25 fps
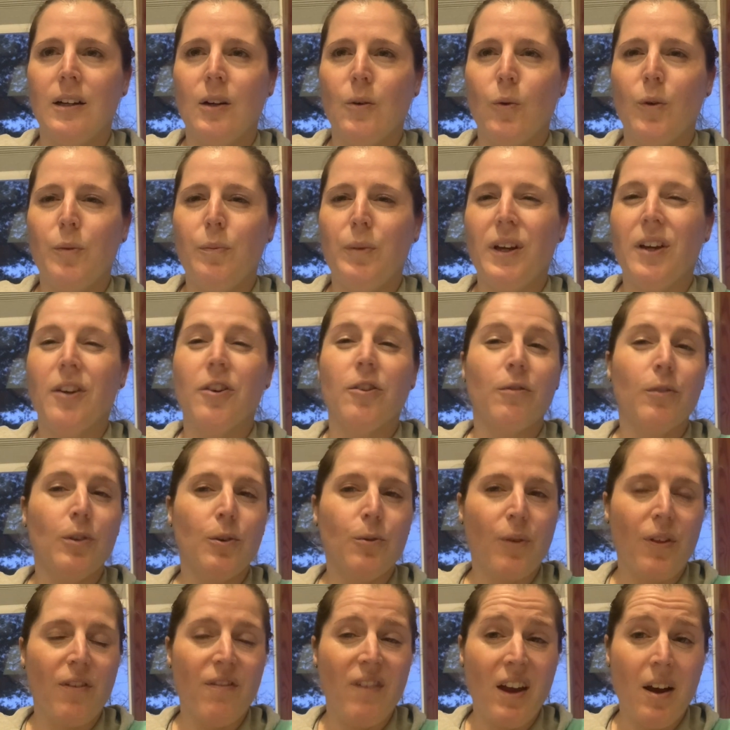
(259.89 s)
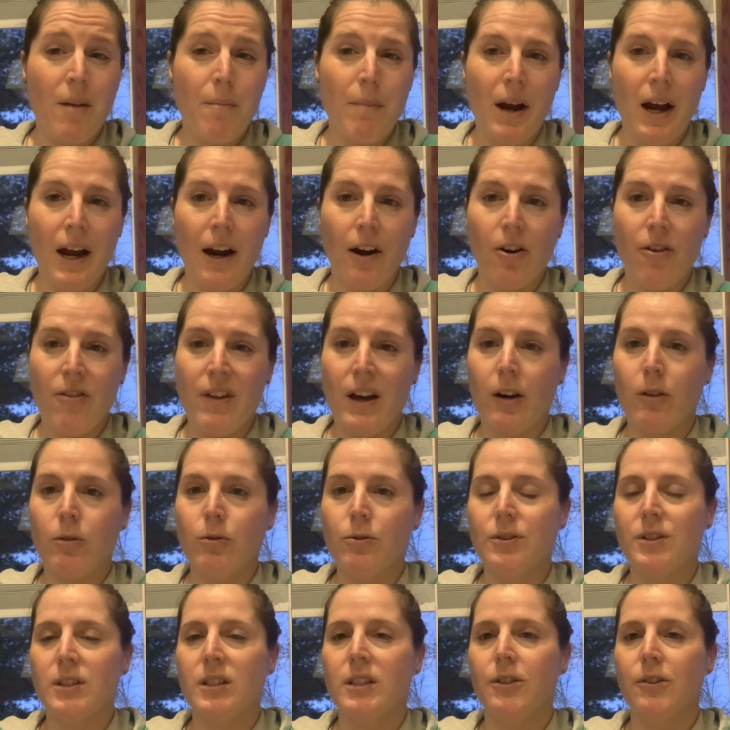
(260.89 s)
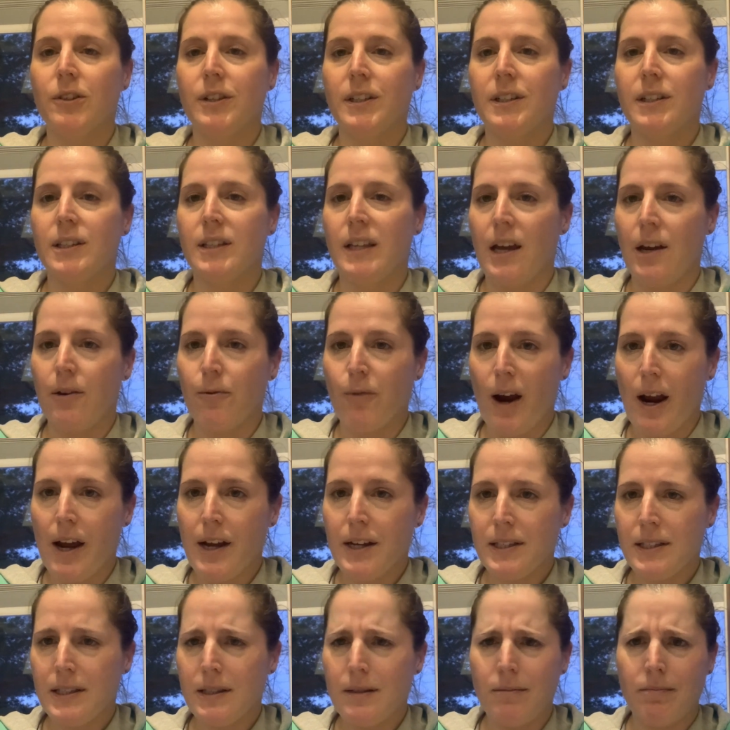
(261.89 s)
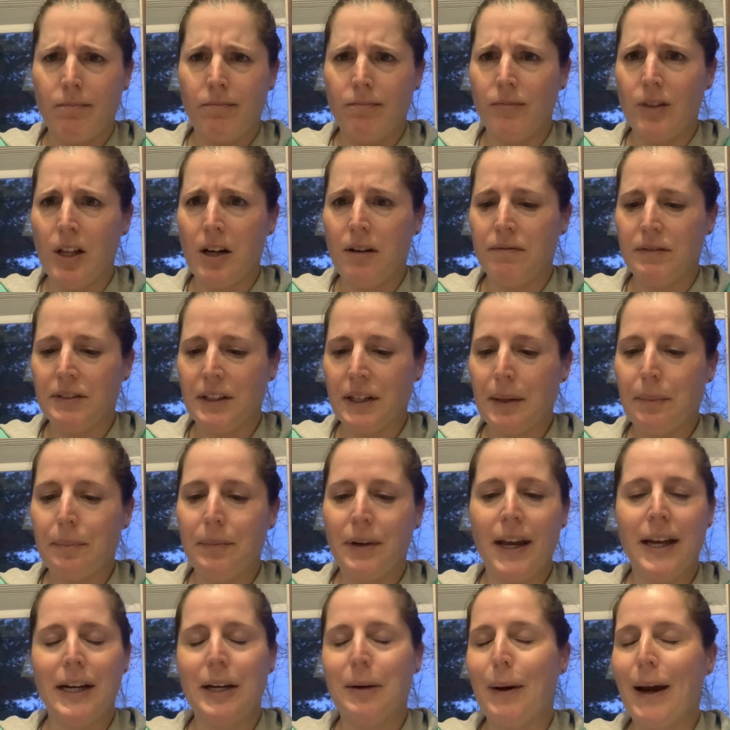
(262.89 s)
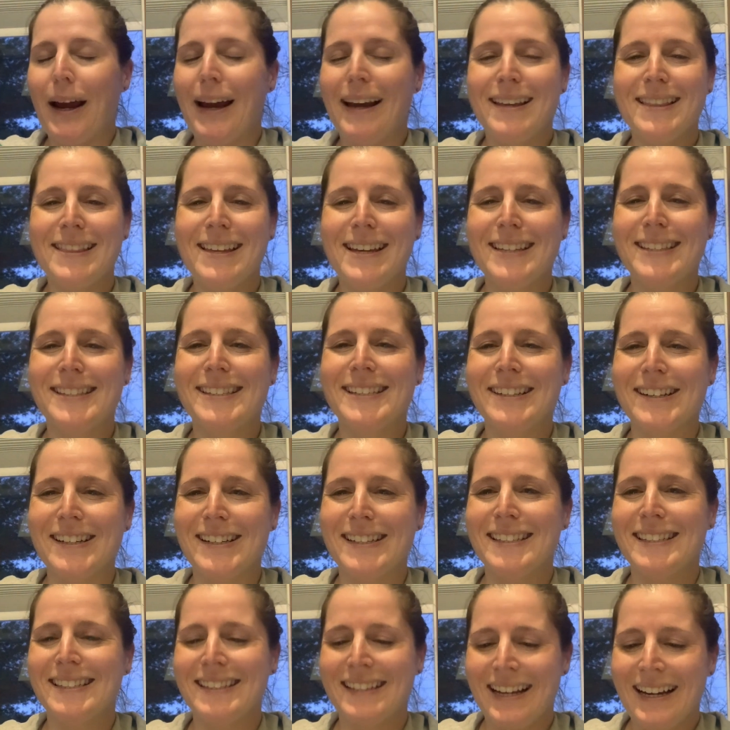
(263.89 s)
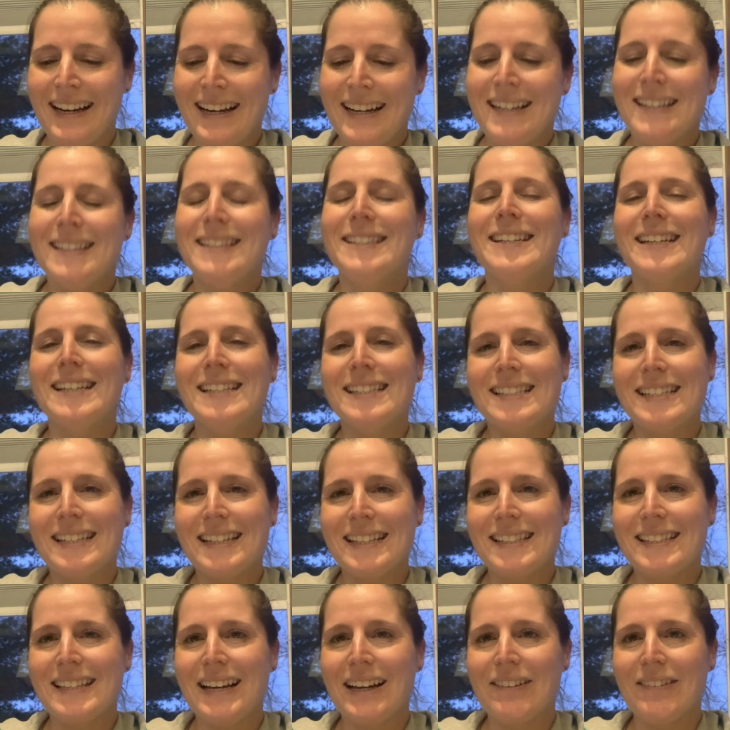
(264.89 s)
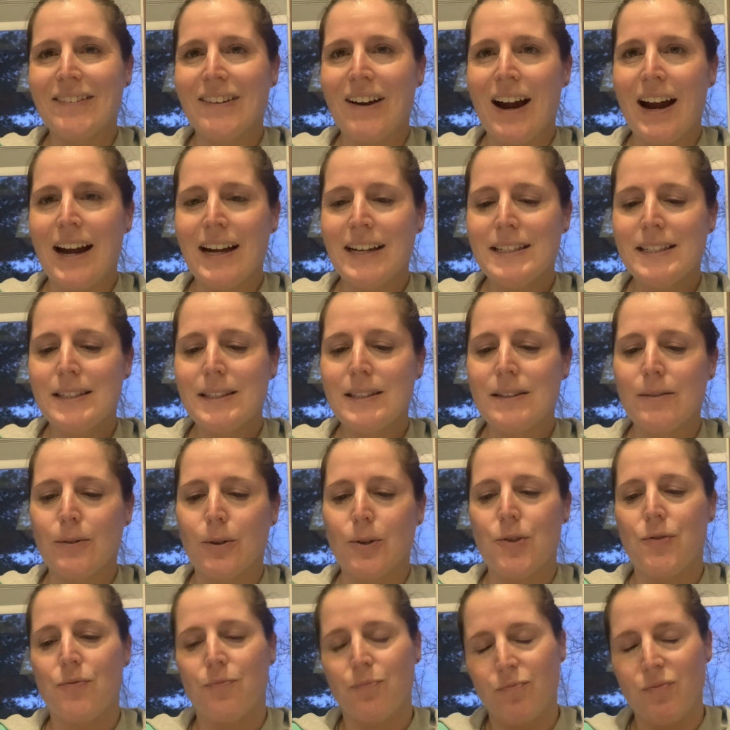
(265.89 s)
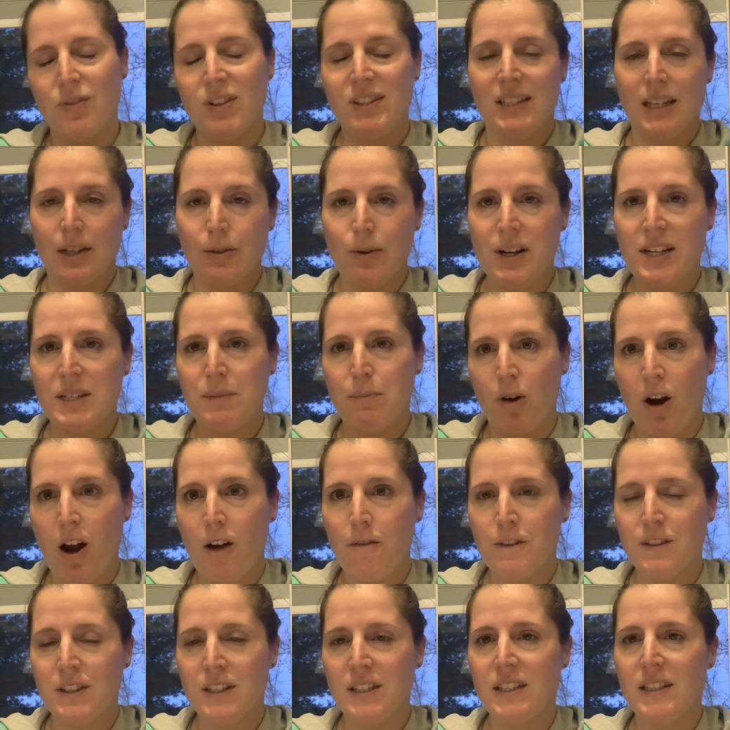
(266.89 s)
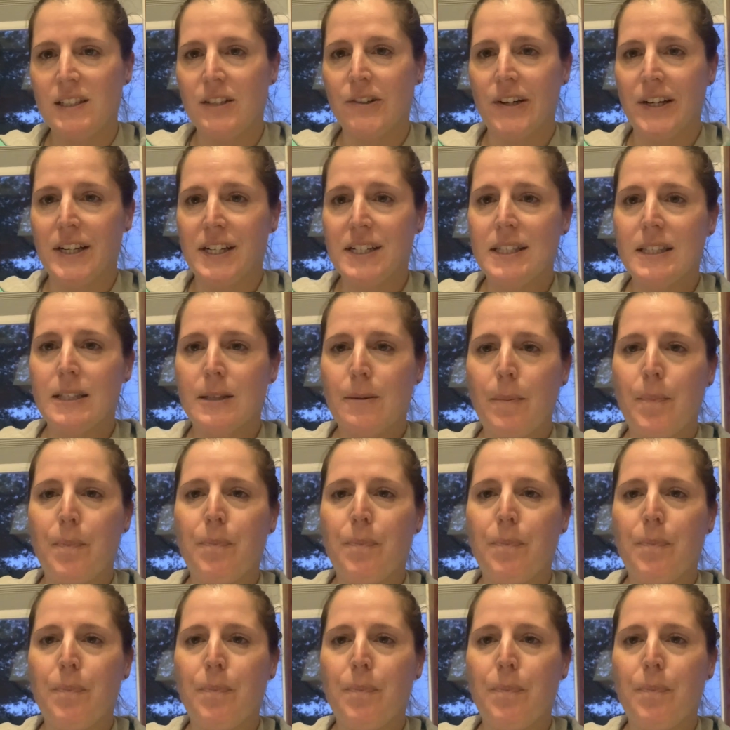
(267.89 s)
would be Interview with a Vampire, that whole series, Anne Rice, lovely. But anyway, this series, Chasing Sunrise, or the Sunrise Prophecy series,